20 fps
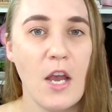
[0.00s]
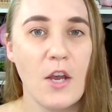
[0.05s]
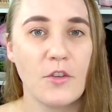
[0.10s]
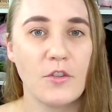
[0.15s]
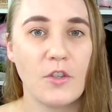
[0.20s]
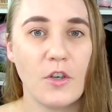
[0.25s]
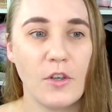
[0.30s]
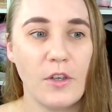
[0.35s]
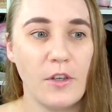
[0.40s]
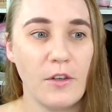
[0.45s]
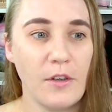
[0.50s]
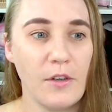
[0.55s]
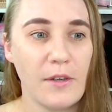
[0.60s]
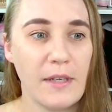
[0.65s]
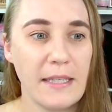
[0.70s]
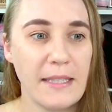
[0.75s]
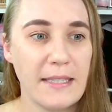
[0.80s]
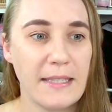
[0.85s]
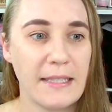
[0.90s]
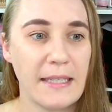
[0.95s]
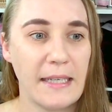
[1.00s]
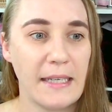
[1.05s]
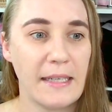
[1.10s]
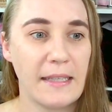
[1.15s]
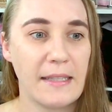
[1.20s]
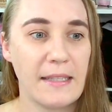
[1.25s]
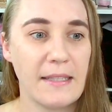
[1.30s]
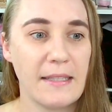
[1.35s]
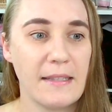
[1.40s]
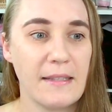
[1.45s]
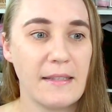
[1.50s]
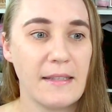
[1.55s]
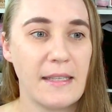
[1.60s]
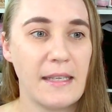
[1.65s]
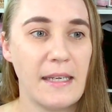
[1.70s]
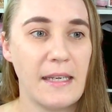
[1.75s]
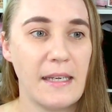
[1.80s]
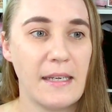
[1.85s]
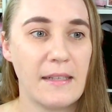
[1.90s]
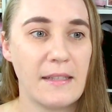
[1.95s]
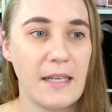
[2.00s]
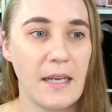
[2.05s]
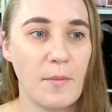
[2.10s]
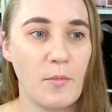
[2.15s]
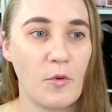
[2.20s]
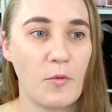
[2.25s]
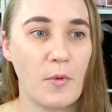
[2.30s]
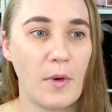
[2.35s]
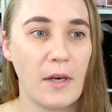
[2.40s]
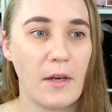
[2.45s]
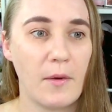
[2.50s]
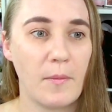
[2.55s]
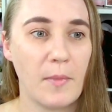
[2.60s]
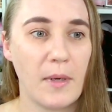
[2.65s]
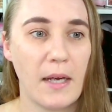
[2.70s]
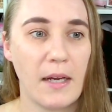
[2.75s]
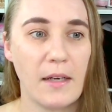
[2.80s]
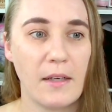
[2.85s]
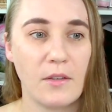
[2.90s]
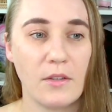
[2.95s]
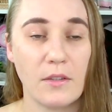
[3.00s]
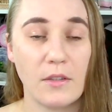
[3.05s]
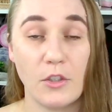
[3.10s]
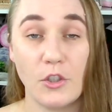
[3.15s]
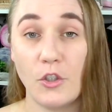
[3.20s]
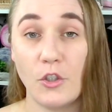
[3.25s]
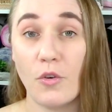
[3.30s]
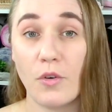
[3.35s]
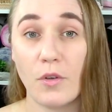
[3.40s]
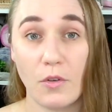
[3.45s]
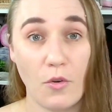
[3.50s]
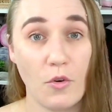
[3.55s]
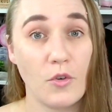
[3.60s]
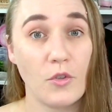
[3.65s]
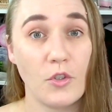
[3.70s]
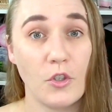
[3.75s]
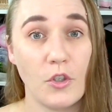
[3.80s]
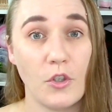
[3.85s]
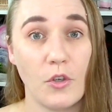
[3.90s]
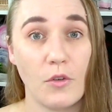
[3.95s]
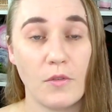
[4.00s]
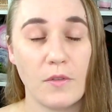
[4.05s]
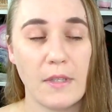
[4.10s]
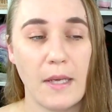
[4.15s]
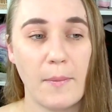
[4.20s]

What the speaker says: So here you can see, this is the table runner I'm going to use.